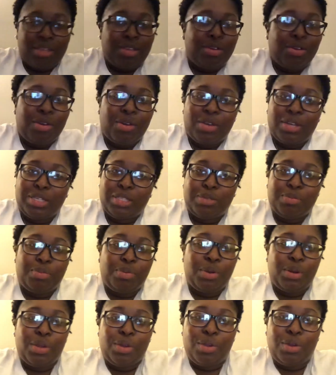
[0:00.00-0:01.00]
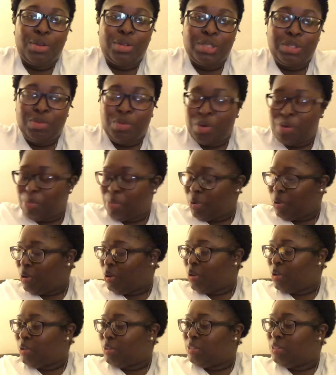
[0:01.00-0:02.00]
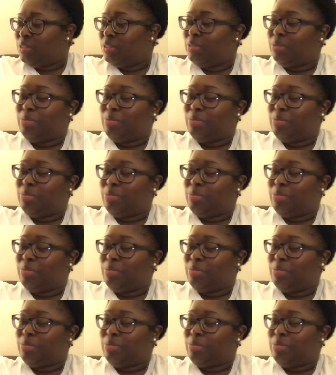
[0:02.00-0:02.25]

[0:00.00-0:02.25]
you know, because pretty girls wear pearls.